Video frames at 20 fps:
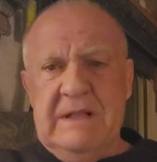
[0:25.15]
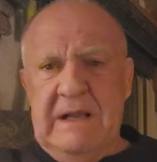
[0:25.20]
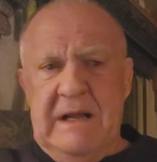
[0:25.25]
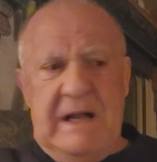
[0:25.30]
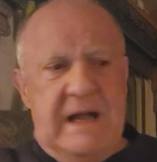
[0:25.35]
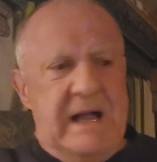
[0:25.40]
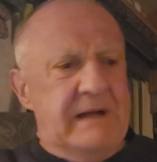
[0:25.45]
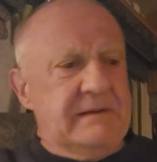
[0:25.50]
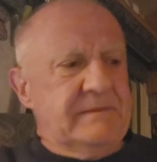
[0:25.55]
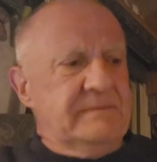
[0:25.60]

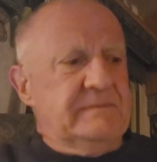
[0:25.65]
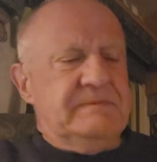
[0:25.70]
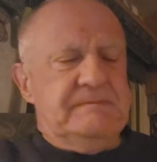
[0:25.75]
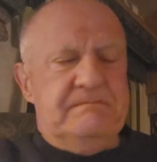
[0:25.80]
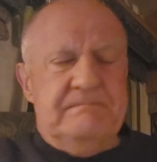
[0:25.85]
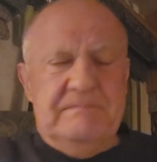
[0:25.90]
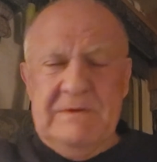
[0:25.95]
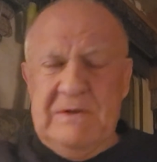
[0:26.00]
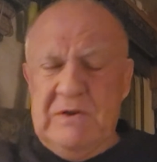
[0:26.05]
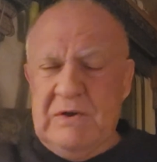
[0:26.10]
I'm
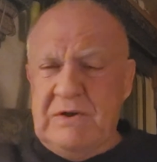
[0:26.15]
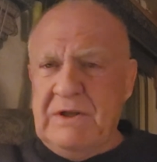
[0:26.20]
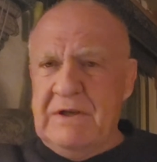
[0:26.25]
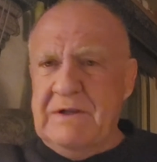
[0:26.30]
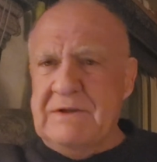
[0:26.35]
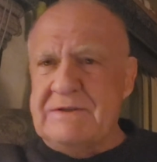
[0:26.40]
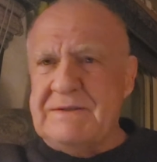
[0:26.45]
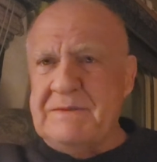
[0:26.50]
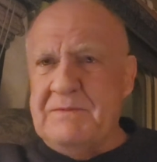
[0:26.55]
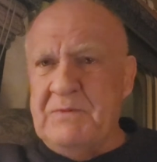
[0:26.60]
looking
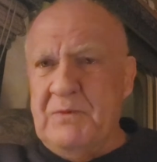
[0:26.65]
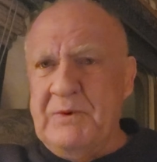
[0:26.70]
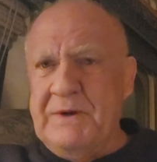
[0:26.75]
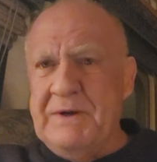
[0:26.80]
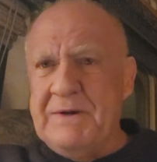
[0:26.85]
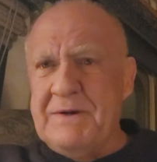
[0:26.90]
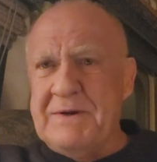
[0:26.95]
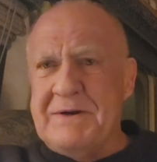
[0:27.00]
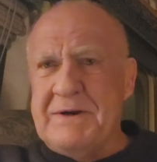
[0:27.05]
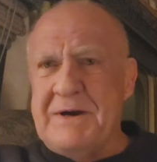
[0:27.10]
at some
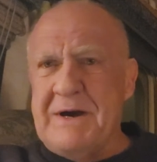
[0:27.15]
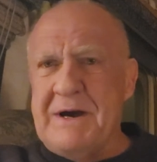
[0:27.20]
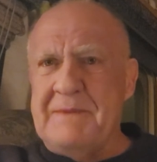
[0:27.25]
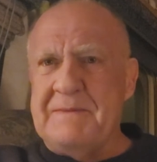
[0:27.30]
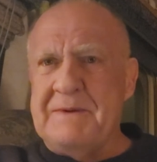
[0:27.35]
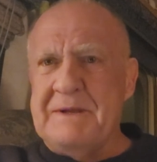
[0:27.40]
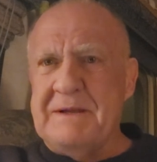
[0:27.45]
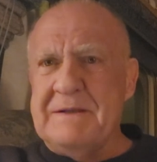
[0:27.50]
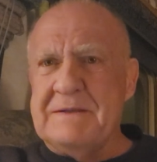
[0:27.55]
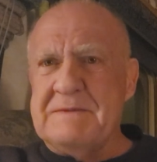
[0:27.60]
weird
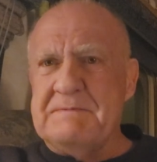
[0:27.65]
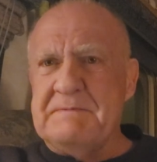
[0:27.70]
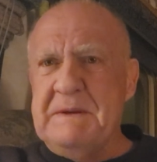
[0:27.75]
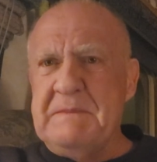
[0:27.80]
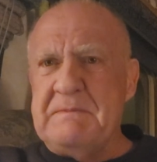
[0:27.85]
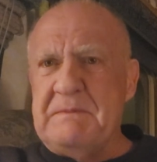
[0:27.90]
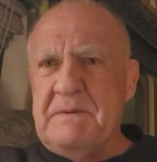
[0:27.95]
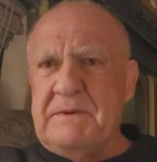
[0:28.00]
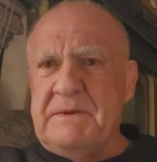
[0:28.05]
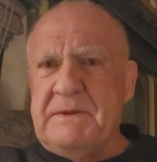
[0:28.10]
comments.
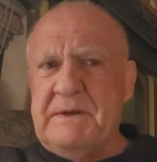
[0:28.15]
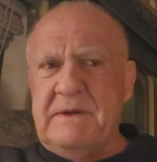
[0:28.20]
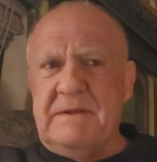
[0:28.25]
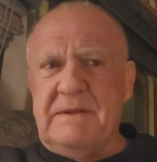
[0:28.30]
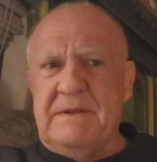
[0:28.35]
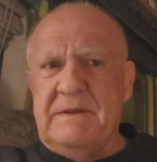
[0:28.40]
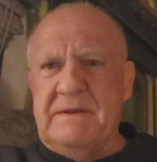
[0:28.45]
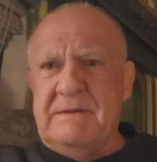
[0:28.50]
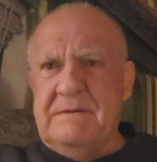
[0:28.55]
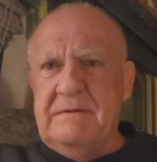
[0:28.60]
People
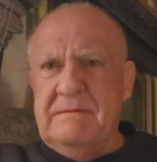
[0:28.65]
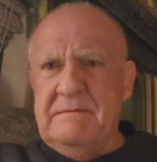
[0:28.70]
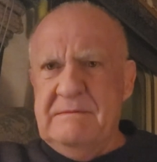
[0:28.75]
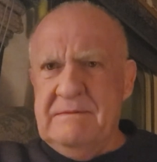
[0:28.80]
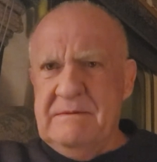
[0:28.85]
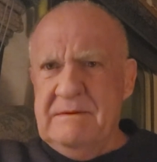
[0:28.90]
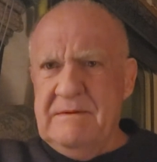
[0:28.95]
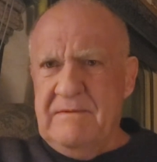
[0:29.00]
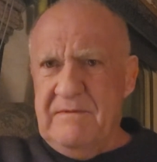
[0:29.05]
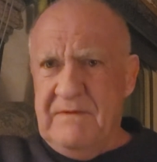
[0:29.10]
think that
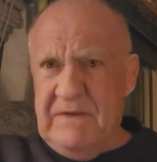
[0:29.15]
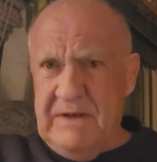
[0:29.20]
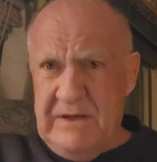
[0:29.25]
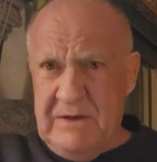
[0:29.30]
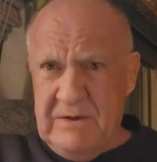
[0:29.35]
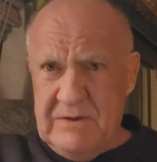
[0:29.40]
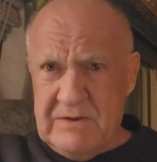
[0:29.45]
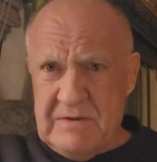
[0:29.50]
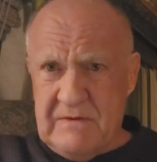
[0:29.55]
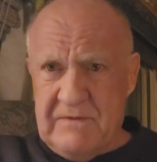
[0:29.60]

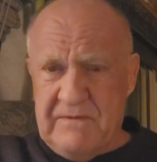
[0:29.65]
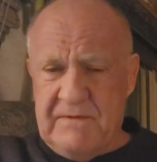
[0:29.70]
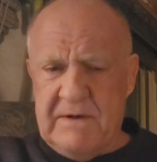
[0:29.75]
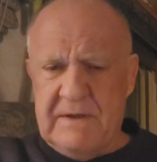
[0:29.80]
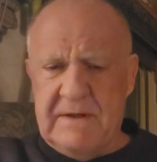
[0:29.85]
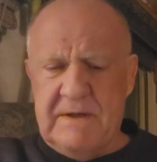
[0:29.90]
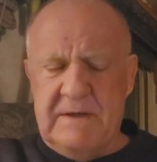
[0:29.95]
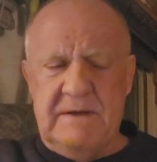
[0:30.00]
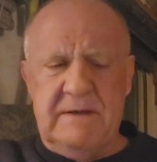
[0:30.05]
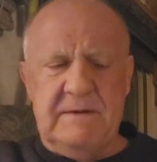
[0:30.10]
videos are
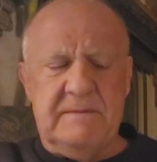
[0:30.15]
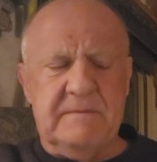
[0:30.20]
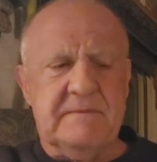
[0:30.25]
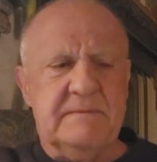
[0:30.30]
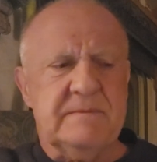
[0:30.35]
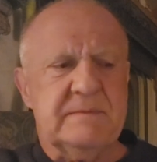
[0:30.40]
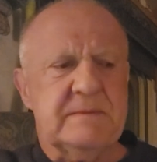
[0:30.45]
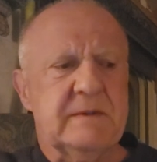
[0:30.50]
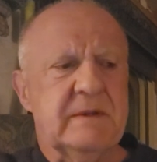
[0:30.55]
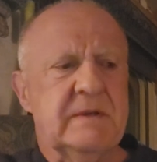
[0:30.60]
funny.
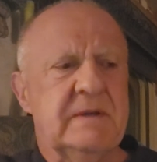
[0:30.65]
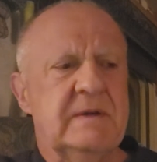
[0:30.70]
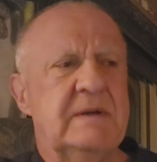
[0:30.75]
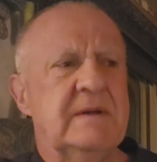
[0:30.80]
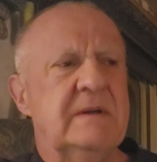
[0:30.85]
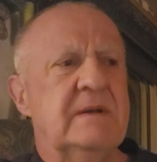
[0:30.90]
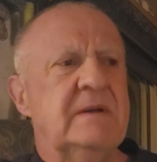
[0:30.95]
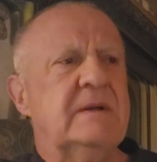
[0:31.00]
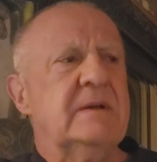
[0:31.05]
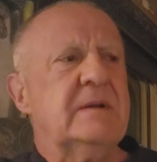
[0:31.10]

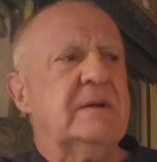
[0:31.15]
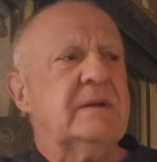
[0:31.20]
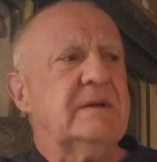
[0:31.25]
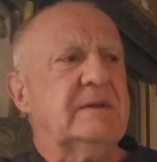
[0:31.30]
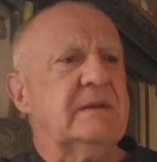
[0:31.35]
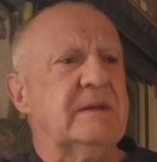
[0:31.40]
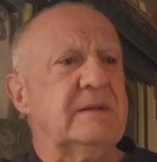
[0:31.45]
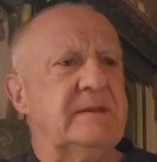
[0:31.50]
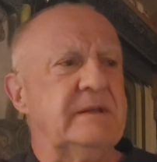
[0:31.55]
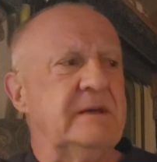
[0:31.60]

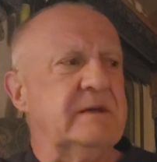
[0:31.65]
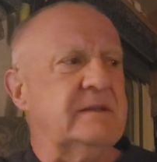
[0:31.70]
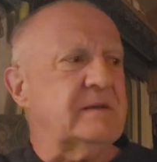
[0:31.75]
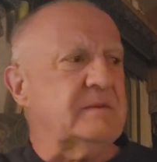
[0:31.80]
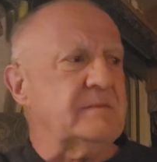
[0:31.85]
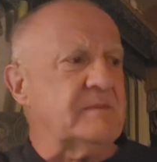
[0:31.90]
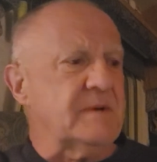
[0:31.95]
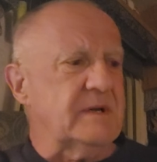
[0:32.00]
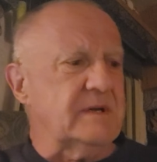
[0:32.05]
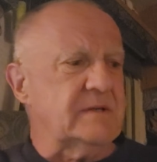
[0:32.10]
They think
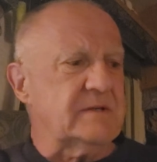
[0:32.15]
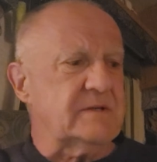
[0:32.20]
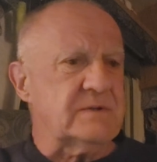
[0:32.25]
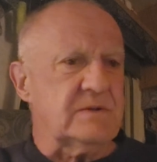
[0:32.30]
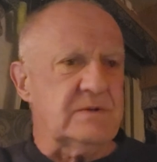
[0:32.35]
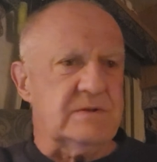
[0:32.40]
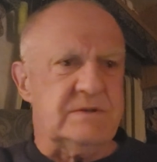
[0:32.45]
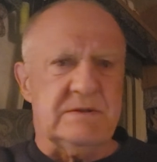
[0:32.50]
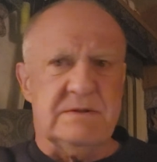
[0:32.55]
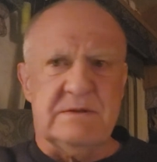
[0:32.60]
that my
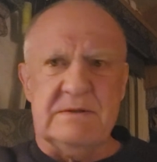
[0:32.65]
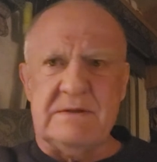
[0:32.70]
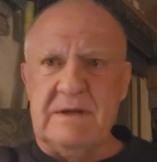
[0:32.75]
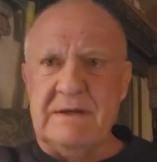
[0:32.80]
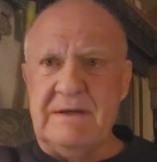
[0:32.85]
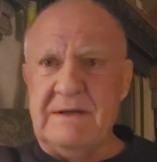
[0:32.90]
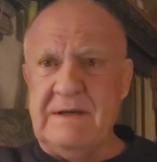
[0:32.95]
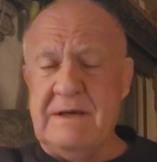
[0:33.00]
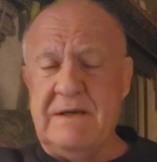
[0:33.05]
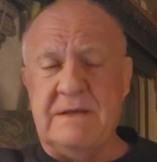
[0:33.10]
assertions,
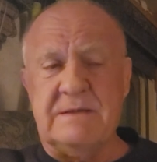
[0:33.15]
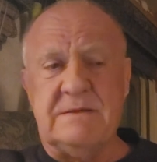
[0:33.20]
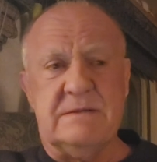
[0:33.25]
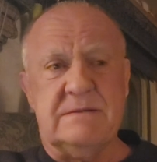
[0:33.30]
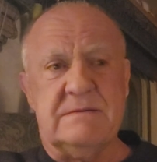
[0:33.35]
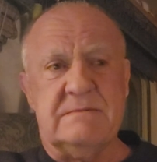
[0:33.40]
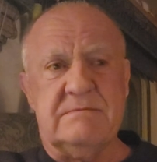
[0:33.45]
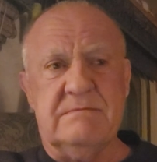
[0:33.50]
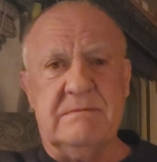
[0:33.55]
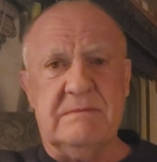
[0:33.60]
I
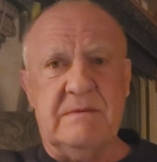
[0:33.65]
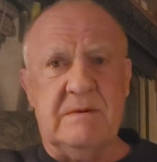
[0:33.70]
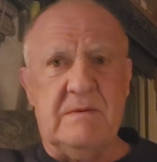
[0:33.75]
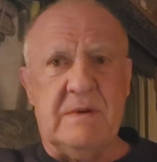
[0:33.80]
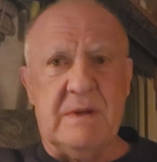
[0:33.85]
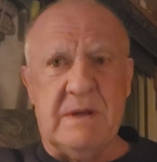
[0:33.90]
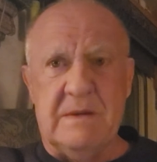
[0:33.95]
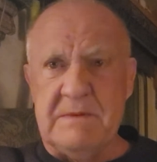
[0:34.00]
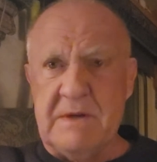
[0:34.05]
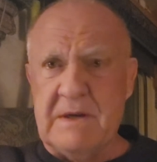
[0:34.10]
guess,
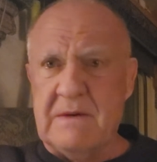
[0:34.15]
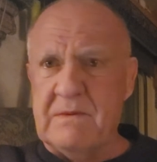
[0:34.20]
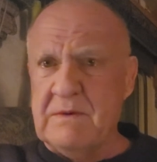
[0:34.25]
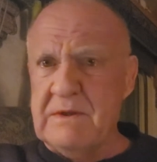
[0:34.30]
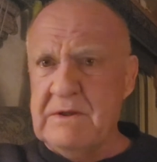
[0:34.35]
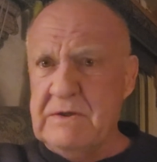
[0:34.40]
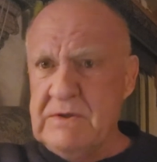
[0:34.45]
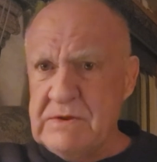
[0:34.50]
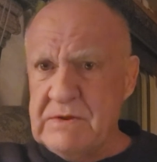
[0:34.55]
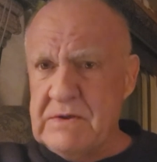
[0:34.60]
well, I'm not
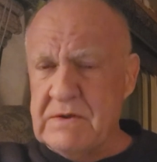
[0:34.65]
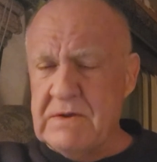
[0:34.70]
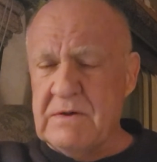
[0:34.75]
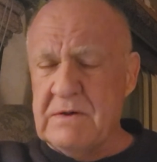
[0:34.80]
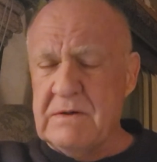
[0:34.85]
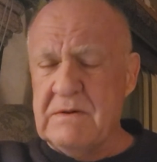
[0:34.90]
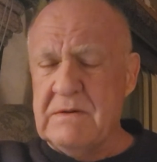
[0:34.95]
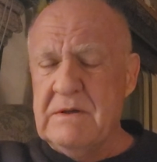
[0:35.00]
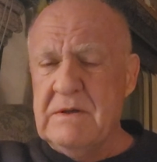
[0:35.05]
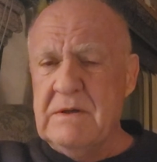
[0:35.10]
really
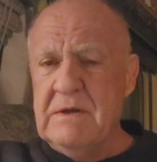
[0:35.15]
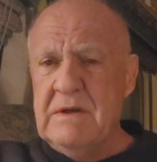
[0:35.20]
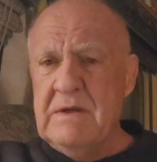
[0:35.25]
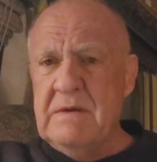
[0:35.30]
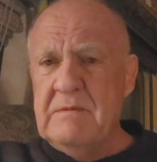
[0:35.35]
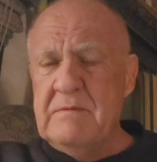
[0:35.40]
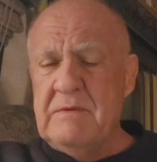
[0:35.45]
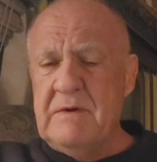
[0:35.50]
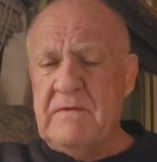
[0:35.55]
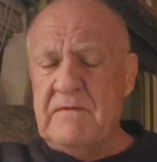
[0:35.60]
sure.
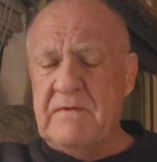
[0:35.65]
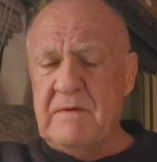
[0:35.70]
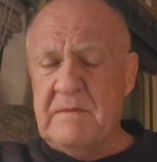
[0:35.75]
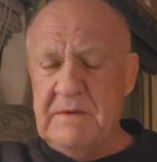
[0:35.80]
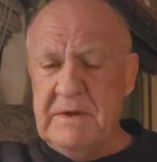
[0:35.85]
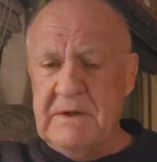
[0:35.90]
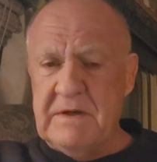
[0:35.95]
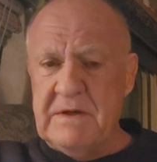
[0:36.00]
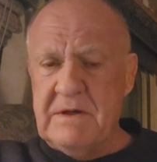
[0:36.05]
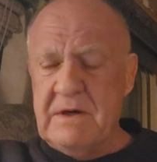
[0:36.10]
But from
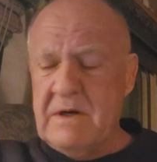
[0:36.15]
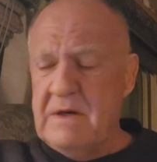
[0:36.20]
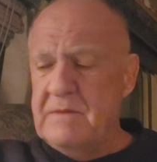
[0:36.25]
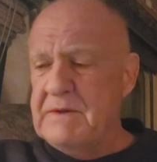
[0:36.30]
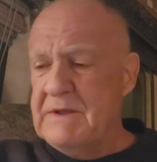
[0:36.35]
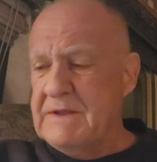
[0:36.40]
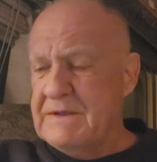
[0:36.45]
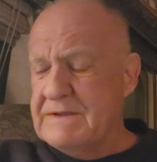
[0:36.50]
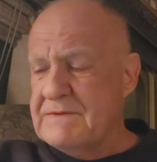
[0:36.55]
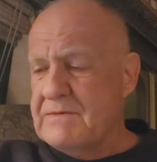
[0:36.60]
the
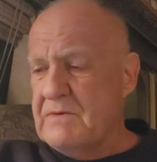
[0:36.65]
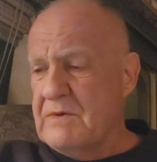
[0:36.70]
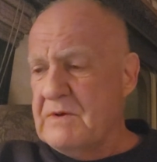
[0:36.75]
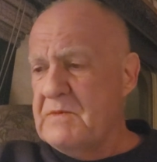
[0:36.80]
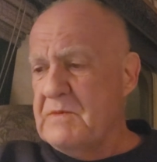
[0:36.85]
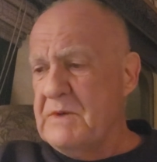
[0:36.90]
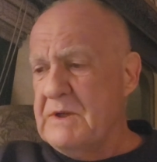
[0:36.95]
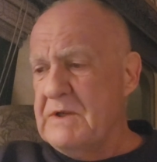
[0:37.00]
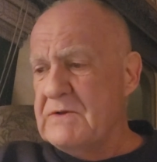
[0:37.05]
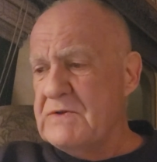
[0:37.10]
comments,
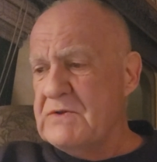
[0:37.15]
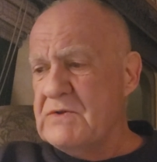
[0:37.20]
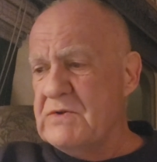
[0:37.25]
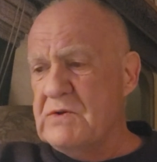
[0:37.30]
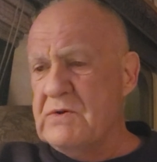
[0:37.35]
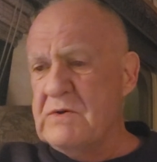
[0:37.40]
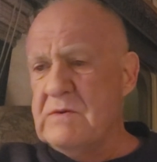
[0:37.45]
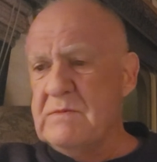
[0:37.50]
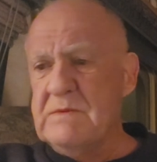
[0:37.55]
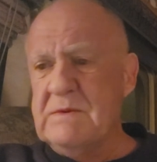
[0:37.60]
one may
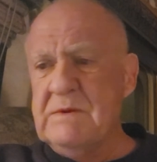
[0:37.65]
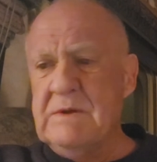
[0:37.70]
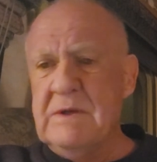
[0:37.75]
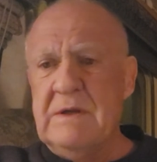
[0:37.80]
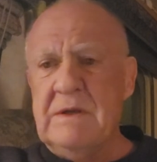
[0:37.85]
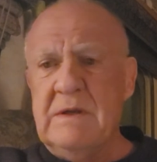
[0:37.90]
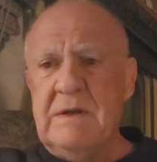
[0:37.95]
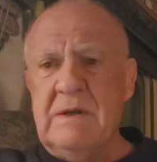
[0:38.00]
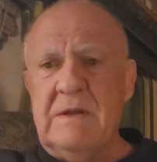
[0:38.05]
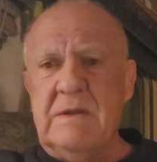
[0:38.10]
assume
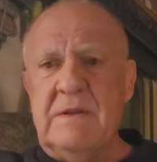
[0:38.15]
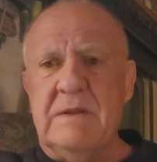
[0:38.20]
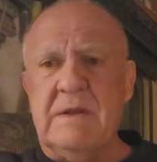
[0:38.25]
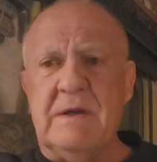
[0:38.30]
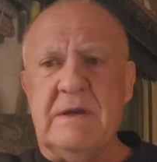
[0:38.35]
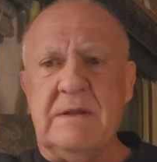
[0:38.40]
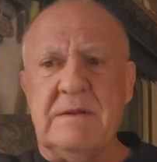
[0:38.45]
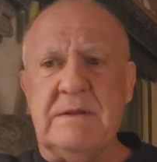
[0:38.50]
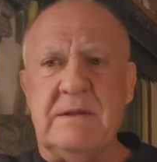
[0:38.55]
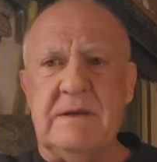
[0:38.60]

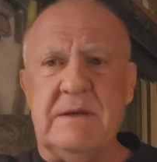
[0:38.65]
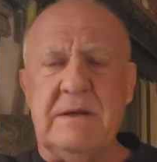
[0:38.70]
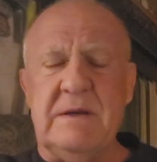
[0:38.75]
that